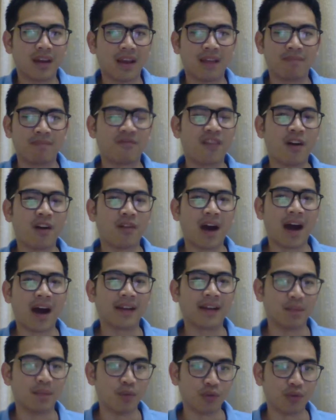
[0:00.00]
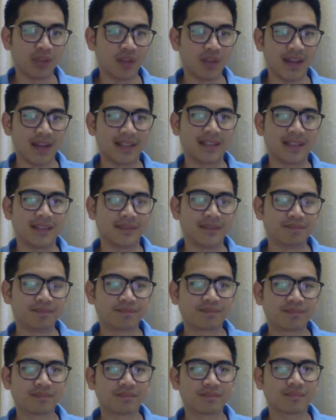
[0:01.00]
and felt demotivated,
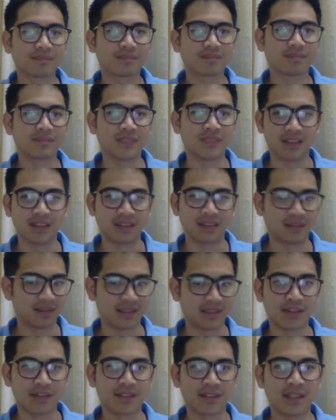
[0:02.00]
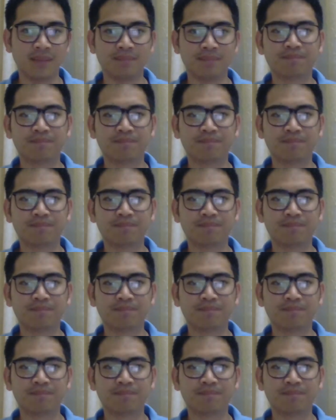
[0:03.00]
the sales team.